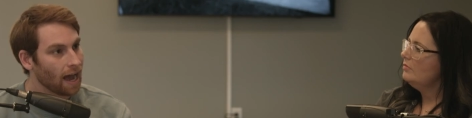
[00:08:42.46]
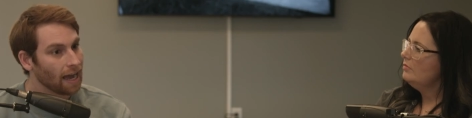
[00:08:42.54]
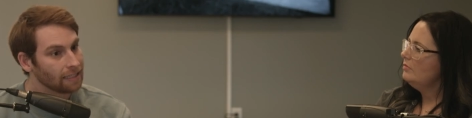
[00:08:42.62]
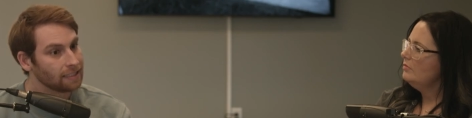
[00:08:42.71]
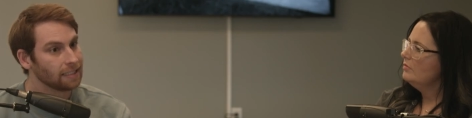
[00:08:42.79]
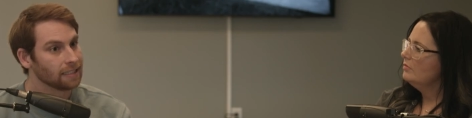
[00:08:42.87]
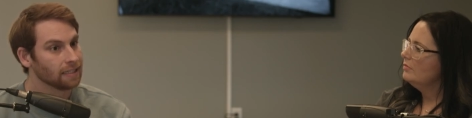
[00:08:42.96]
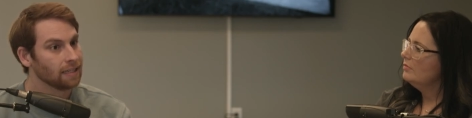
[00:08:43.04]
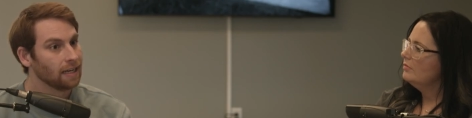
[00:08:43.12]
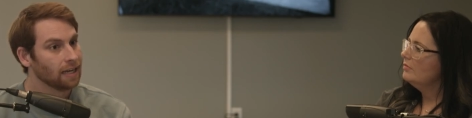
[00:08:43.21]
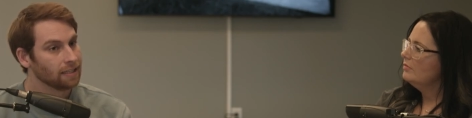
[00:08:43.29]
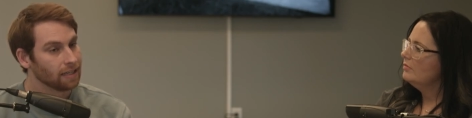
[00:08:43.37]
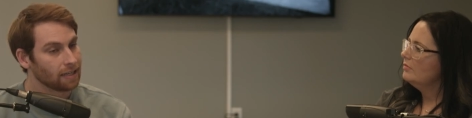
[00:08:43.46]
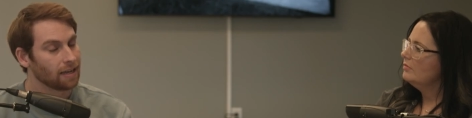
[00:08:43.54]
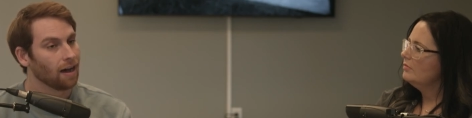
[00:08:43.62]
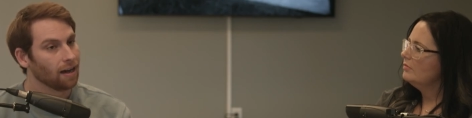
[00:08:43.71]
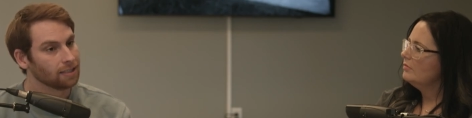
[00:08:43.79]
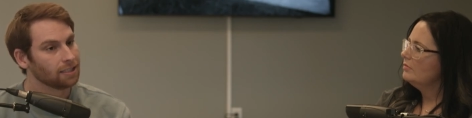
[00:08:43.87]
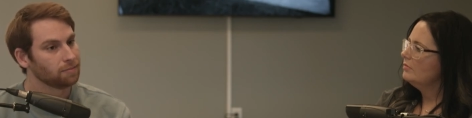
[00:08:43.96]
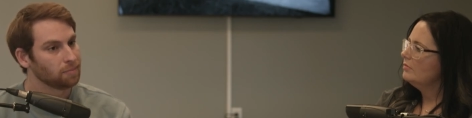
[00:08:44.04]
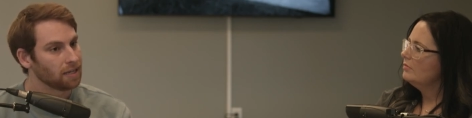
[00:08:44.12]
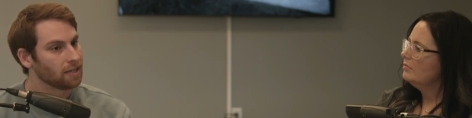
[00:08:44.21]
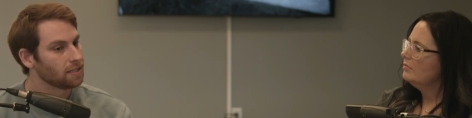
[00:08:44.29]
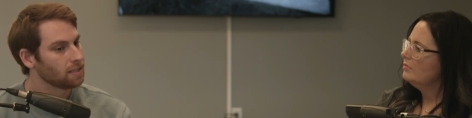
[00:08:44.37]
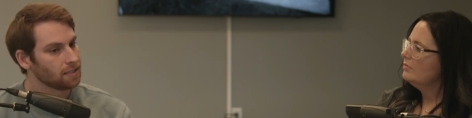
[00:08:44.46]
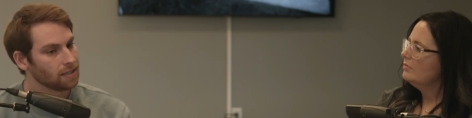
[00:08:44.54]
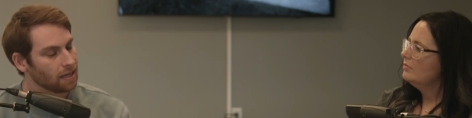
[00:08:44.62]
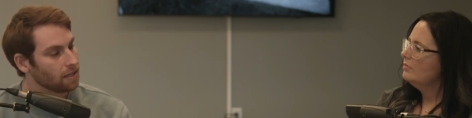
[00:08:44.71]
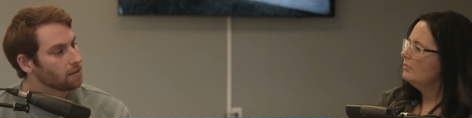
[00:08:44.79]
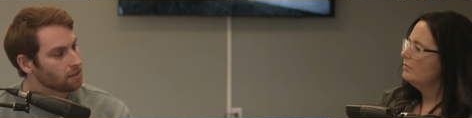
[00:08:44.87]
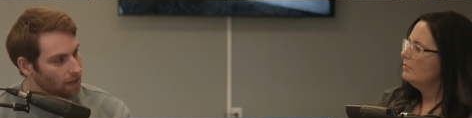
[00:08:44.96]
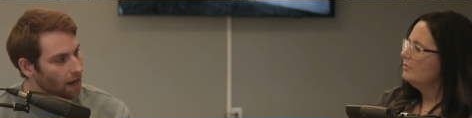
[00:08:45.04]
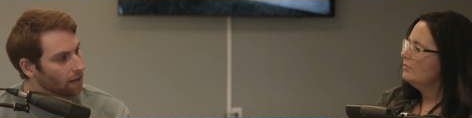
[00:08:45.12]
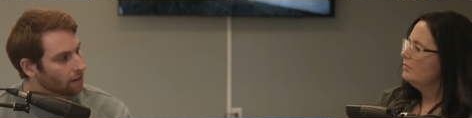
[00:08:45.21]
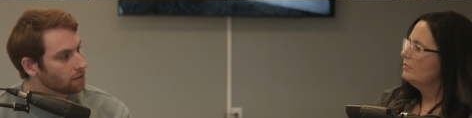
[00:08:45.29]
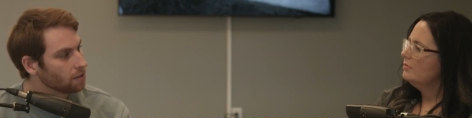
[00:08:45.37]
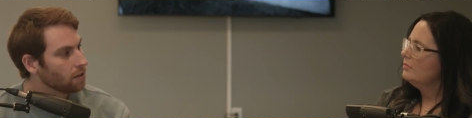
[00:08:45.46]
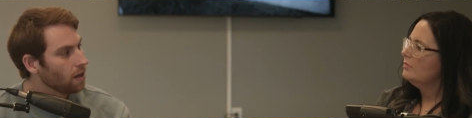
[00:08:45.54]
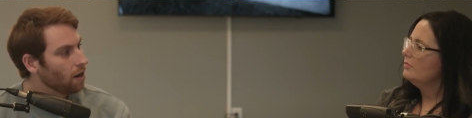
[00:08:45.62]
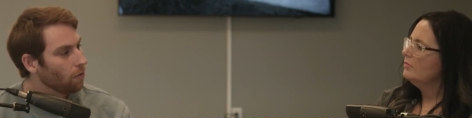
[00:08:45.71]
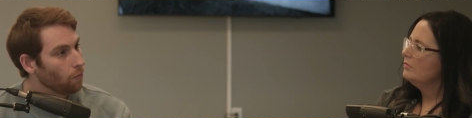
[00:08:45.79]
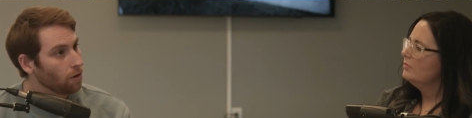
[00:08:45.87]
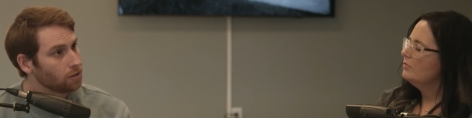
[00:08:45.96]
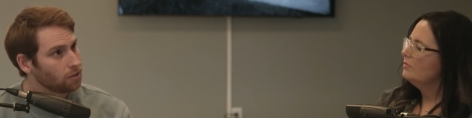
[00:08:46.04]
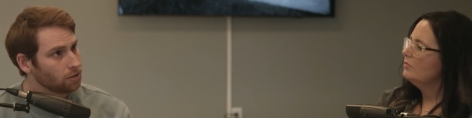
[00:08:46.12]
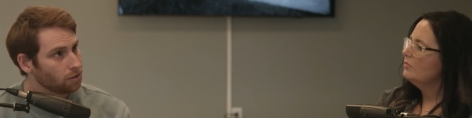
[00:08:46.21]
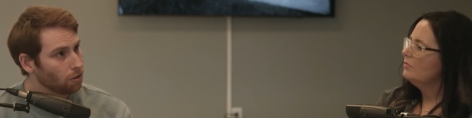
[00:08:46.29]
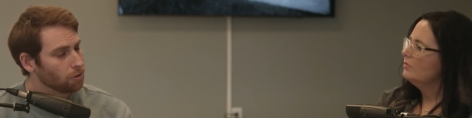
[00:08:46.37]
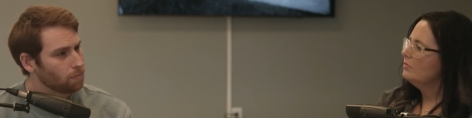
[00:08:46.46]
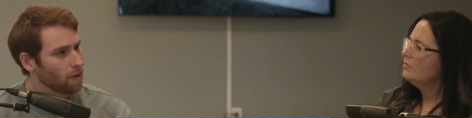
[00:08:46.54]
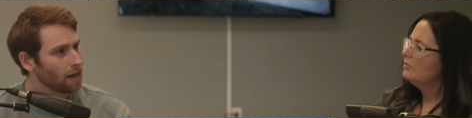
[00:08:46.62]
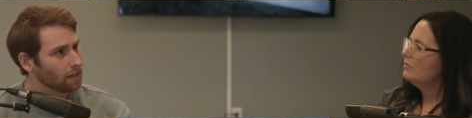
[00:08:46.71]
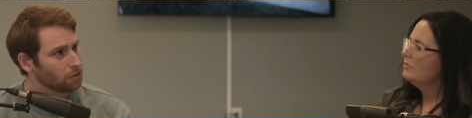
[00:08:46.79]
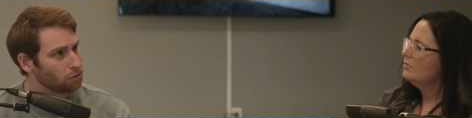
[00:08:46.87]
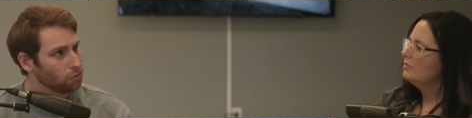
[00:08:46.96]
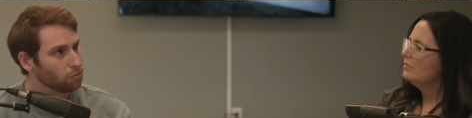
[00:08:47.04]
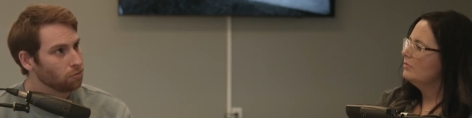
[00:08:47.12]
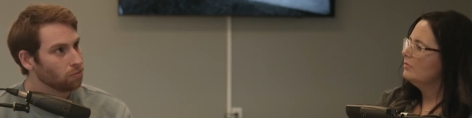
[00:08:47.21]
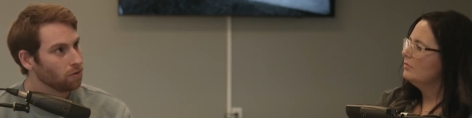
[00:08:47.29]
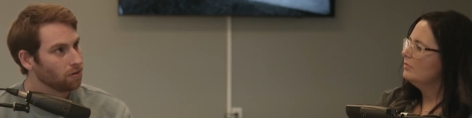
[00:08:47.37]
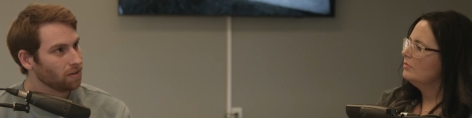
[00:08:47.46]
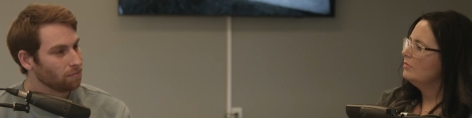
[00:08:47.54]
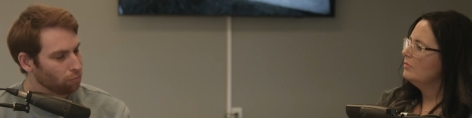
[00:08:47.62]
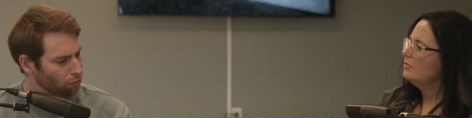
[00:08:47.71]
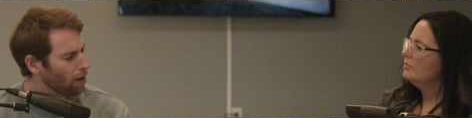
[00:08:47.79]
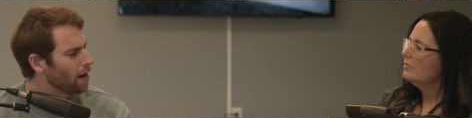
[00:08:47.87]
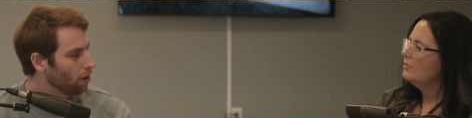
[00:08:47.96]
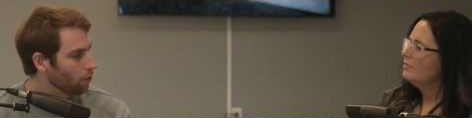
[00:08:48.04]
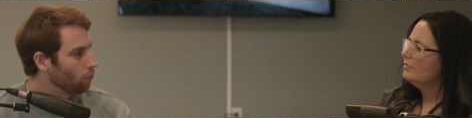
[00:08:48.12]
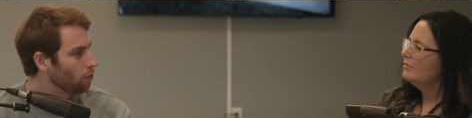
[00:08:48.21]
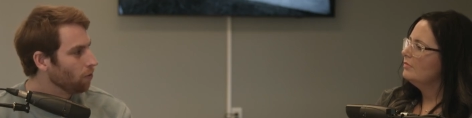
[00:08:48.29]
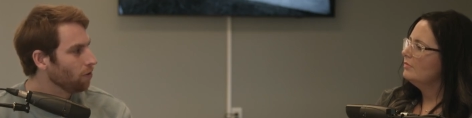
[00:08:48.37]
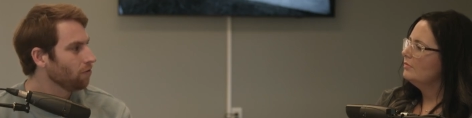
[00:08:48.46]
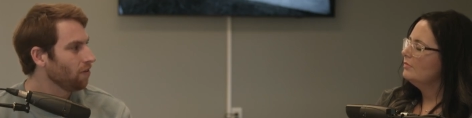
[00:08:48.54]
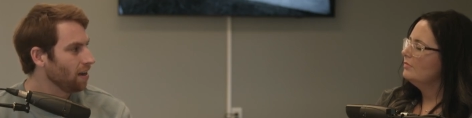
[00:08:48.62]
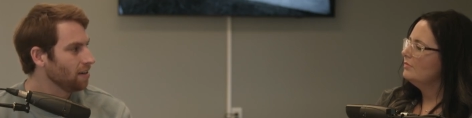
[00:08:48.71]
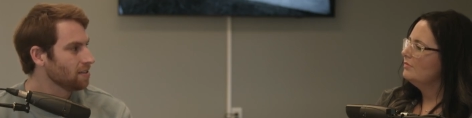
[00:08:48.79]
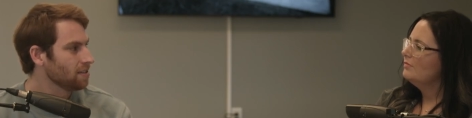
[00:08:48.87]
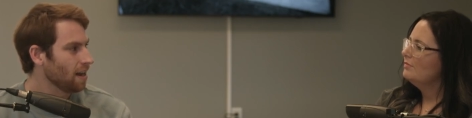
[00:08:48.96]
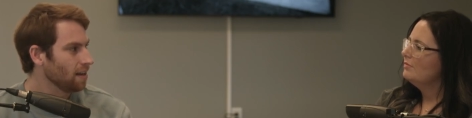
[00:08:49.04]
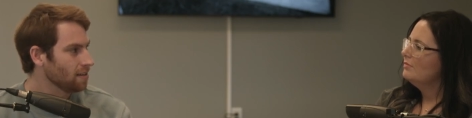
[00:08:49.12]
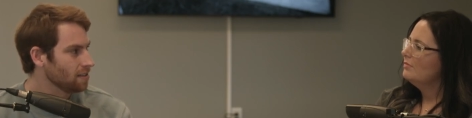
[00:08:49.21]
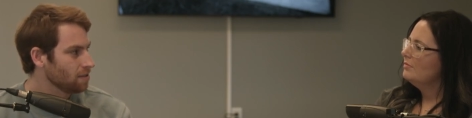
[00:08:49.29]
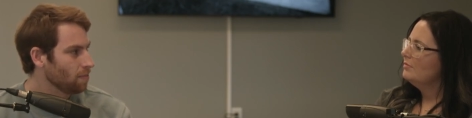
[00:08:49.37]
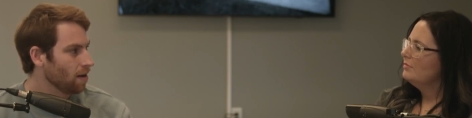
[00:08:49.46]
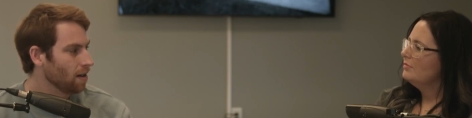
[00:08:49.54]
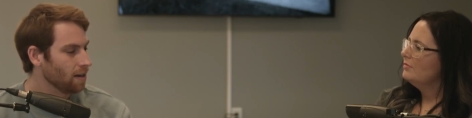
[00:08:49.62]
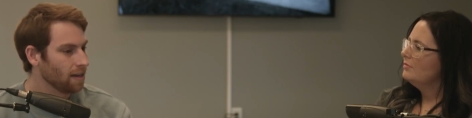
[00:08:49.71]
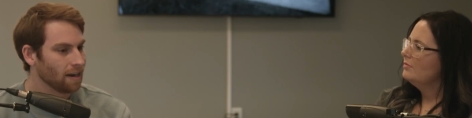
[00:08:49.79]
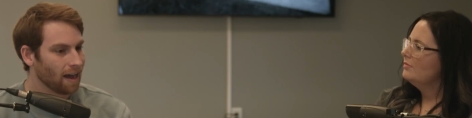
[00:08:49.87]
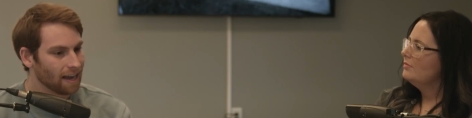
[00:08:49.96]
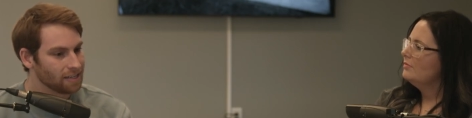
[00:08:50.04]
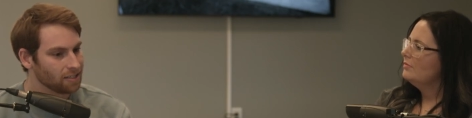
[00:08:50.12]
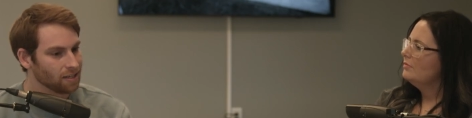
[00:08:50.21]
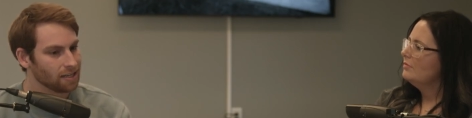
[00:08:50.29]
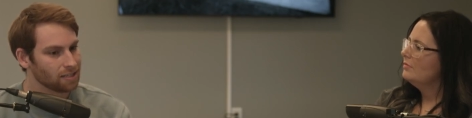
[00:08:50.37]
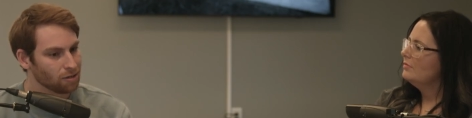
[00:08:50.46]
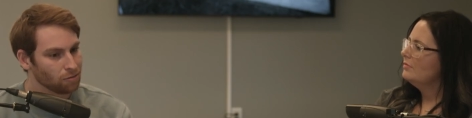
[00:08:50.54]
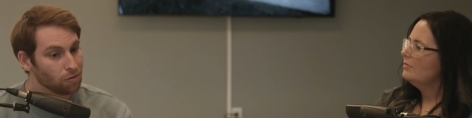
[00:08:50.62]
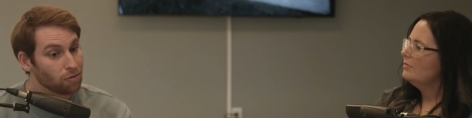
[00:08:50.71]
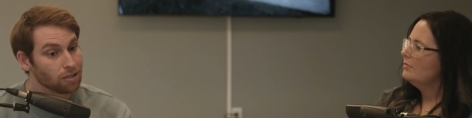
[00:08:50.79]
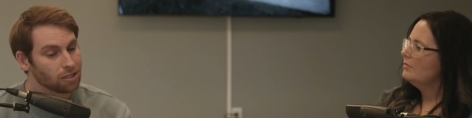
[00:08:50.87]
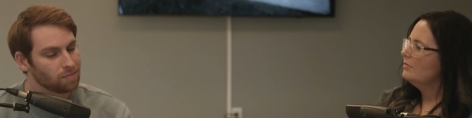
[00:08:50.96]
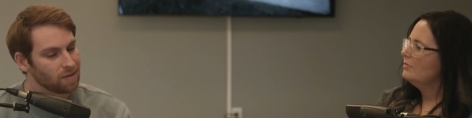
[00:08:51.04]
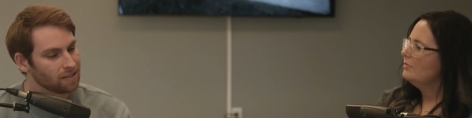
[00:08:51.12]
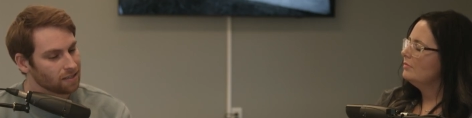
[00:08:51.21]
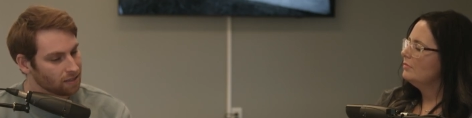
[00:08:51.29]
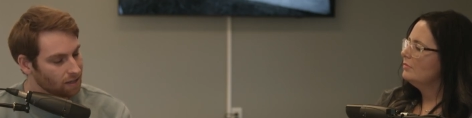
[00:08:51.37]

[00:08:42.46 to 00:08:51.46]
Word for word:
Speaker 1: idea that God speaks in the silence, mm. which goes back to prayer. We want to find a silent spot and isolate so you can speak to